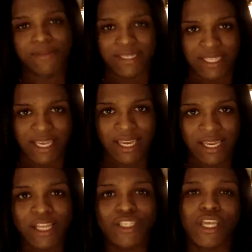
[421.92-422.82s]
to be
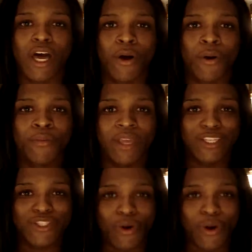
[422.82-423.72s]
seen. So
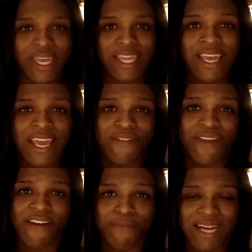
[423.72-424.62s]
enjoy it. If
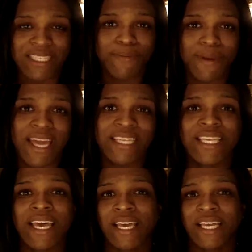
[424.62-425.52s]
you have
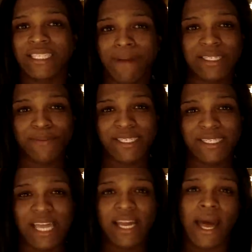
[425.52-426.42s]
MySpace, it's
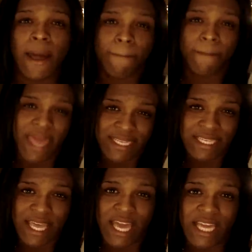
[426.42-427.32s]

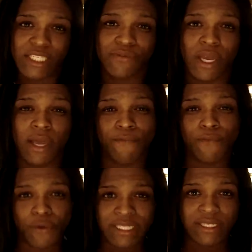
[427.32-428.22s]

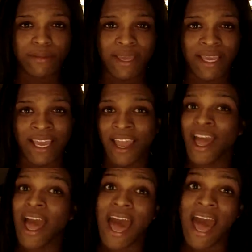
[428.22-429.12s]
myspace.com/ForrestaB.
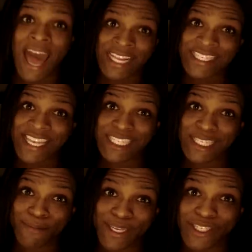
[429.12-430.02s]
Hot
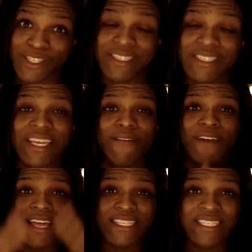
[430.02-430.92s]
sexy pictures.
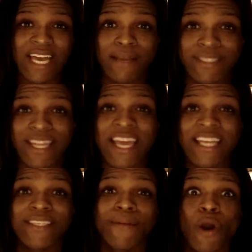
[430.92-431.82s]
Valentine's
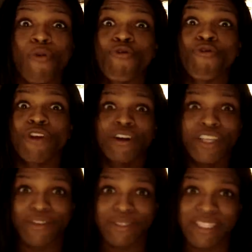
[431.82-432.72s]
Day is going to be a real
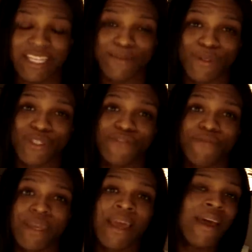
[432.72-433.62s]
cute sexy picture of
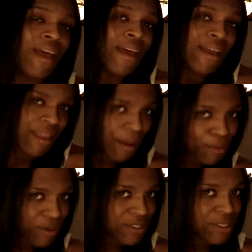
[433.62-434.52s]
me. Y'all
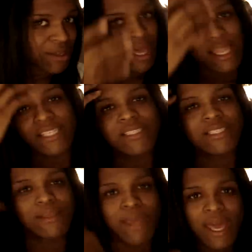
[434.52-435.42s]
boys know y'all like to
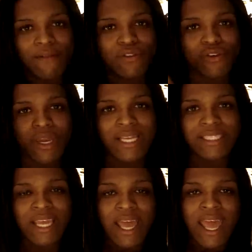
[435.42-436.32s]
see me half
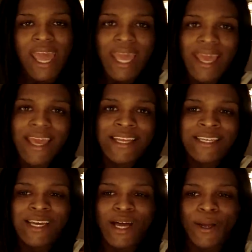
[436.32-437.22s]
dressed.
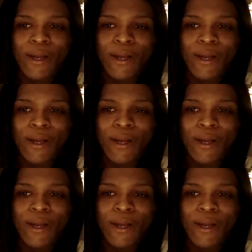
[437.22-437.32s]
And